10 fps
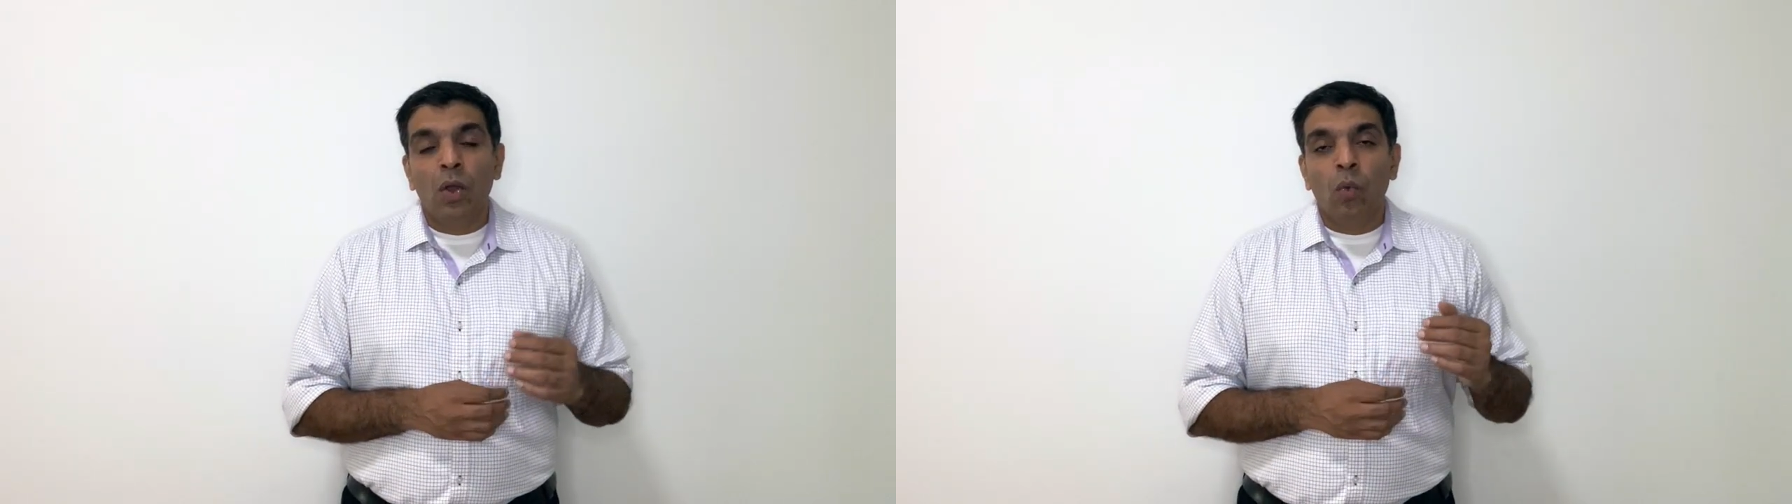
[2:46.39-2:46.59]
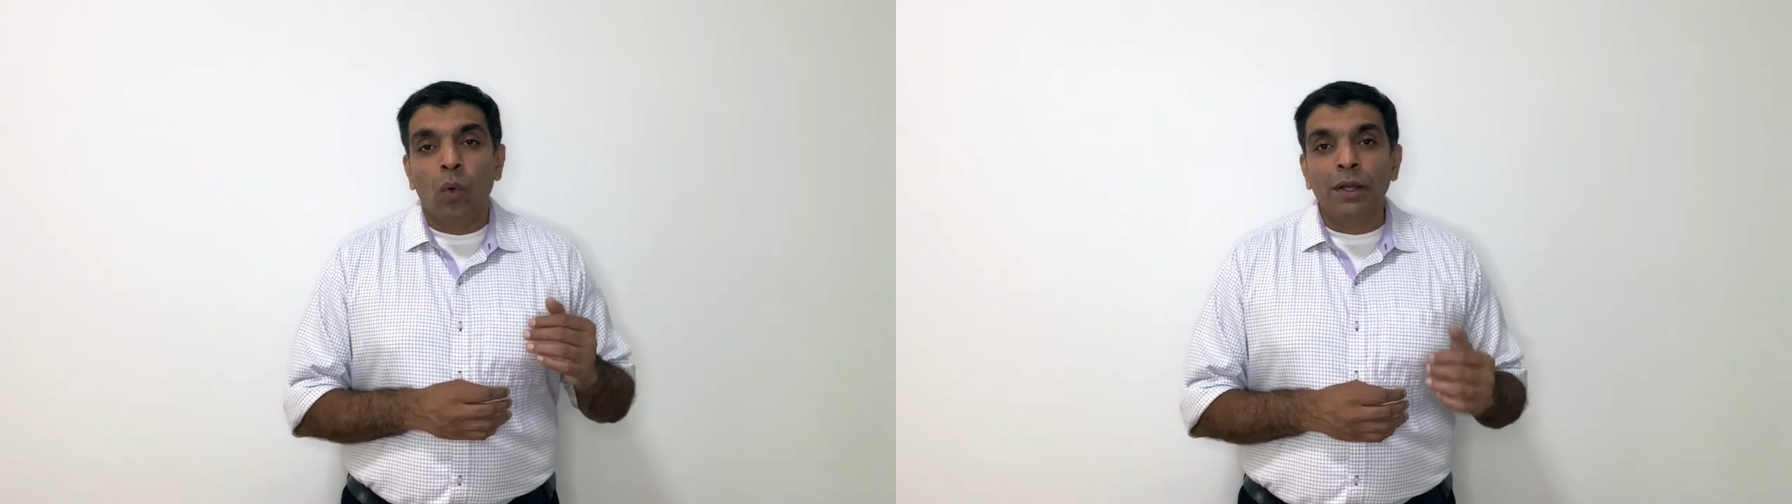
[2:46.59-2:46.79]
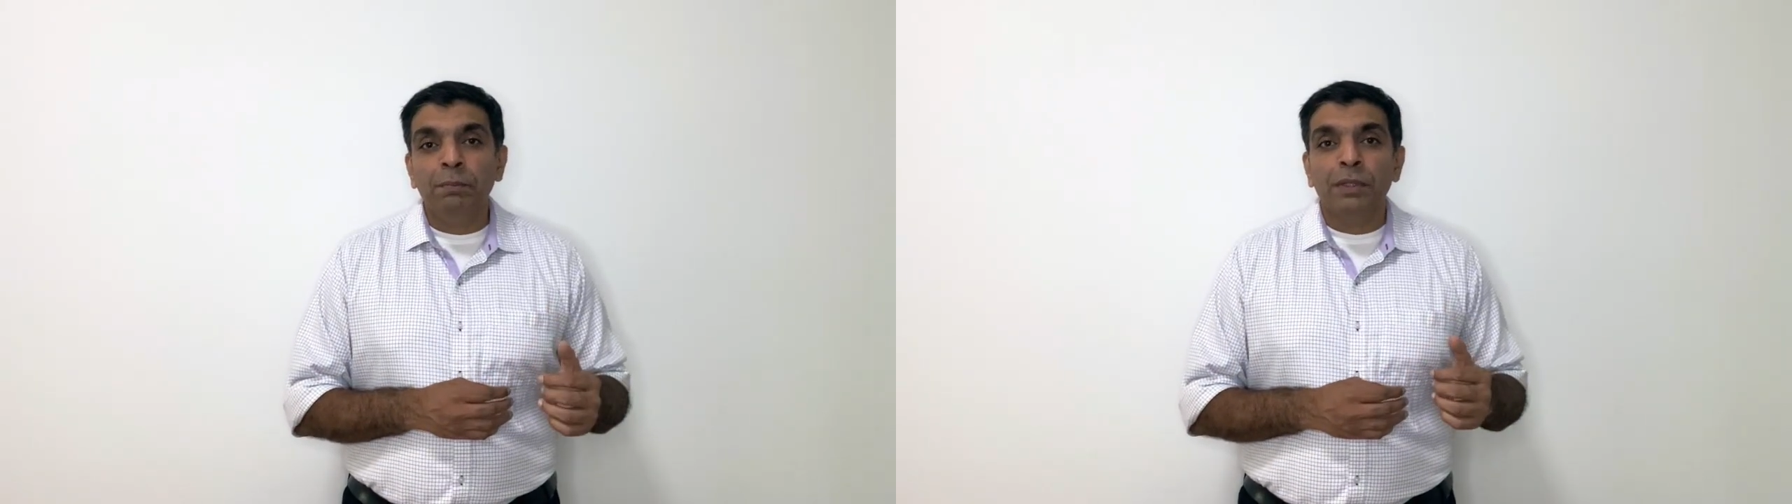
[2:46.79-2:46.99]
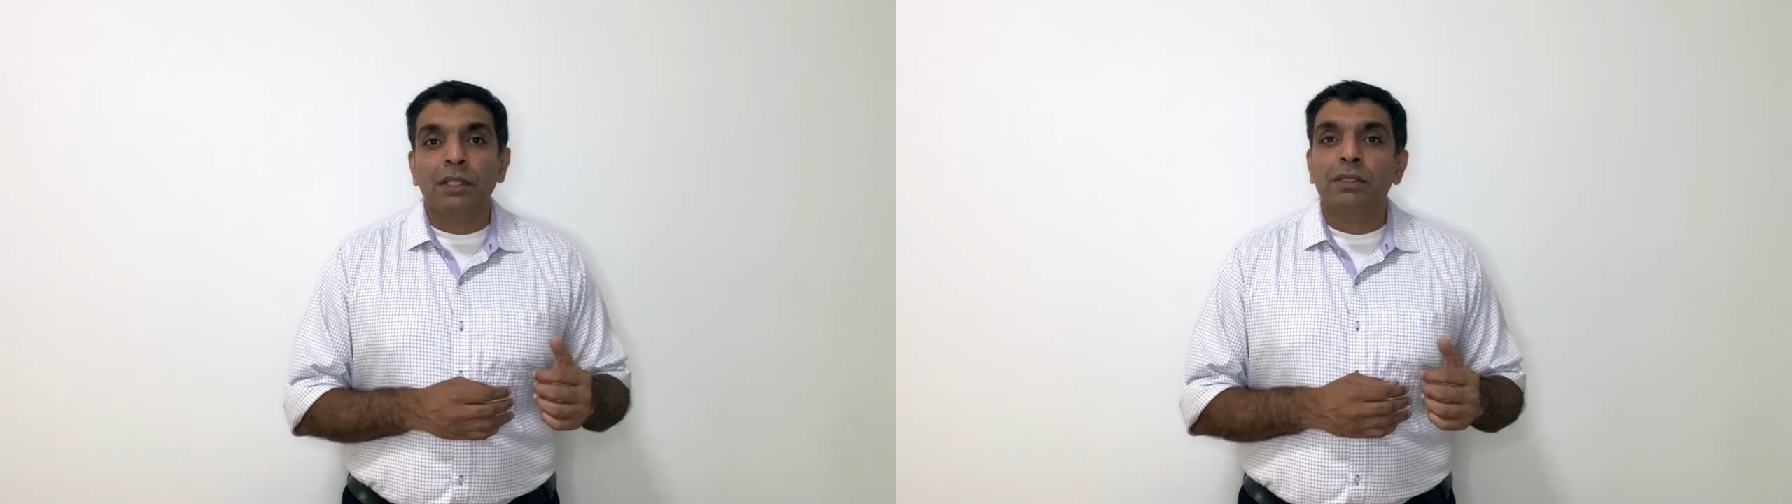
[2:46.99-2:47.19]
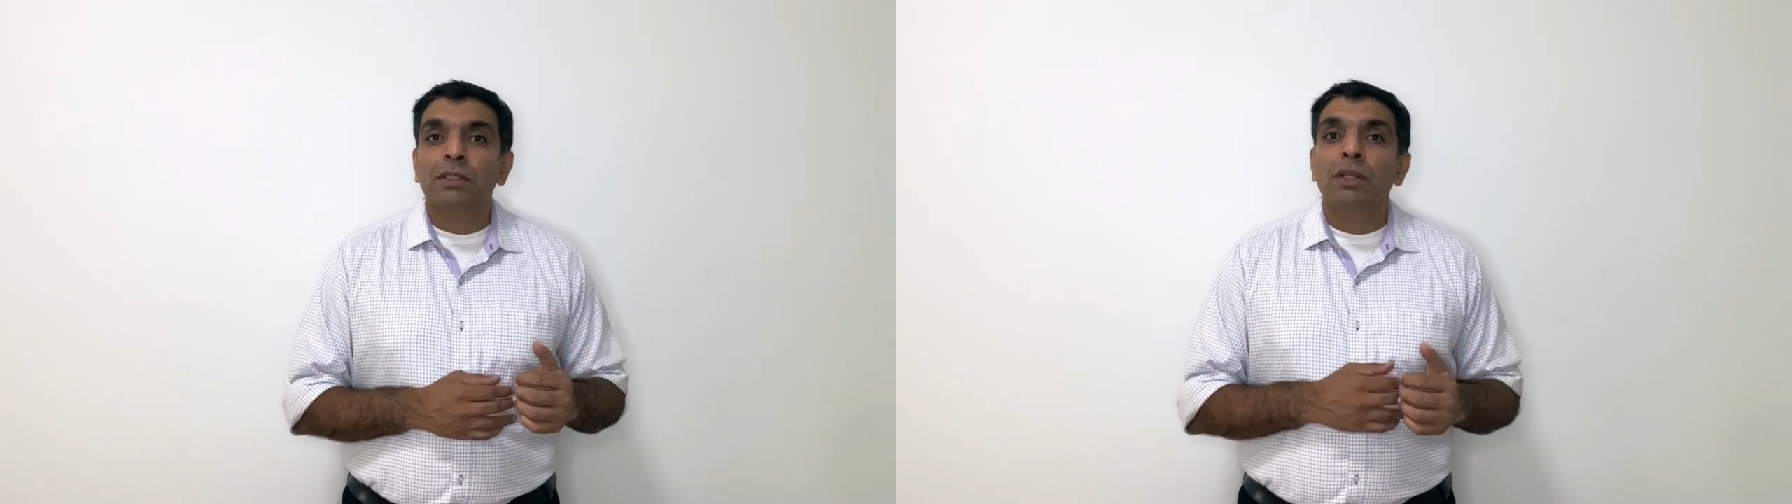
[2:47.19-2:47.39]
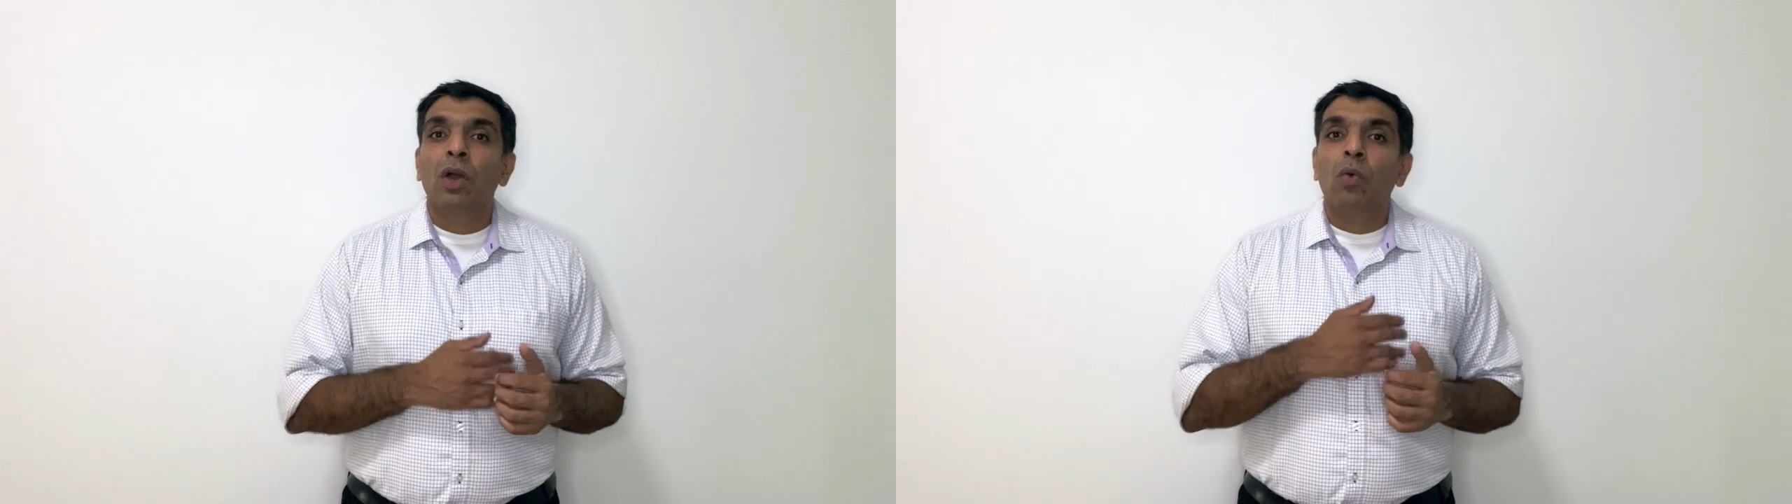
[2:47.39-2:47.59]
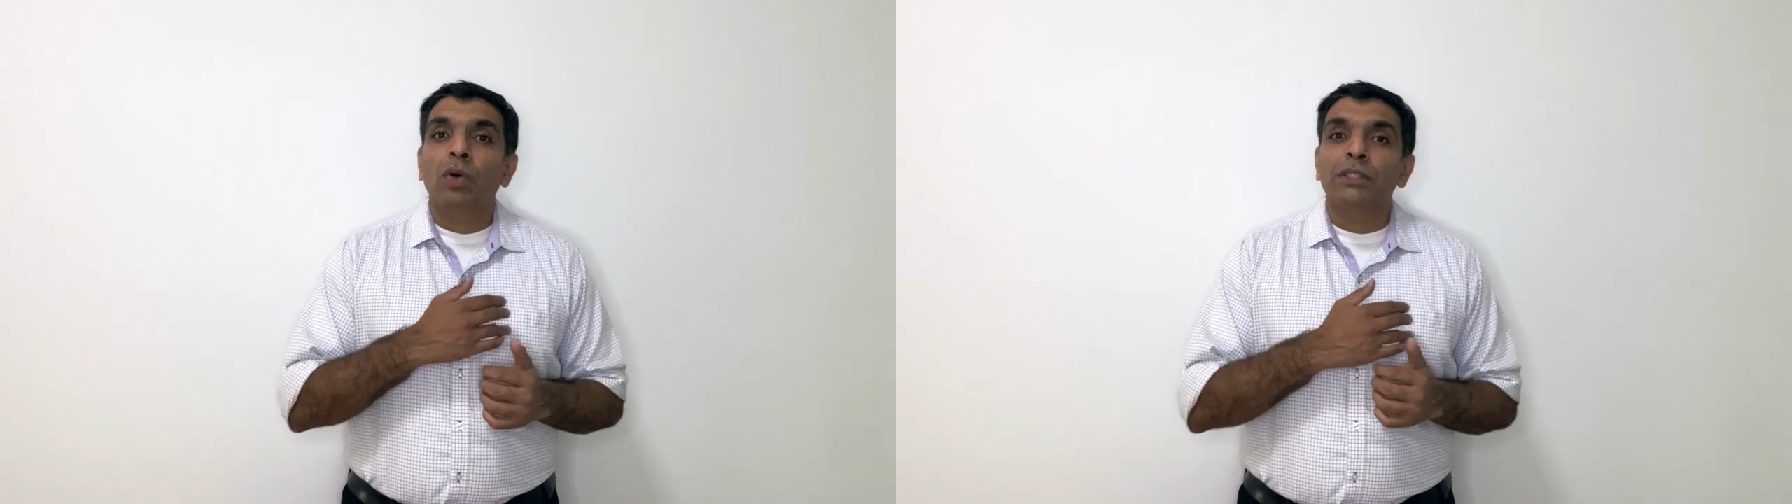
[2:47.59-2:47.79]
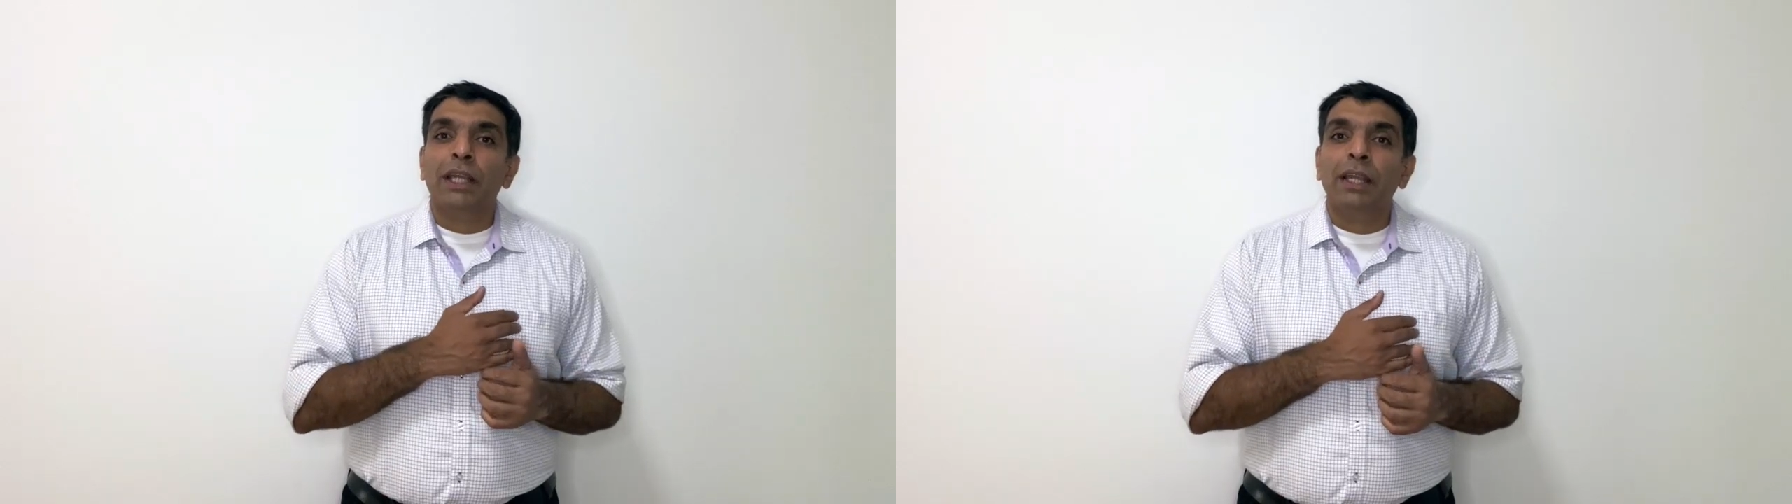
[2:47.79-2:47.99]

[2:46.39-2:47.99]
one person was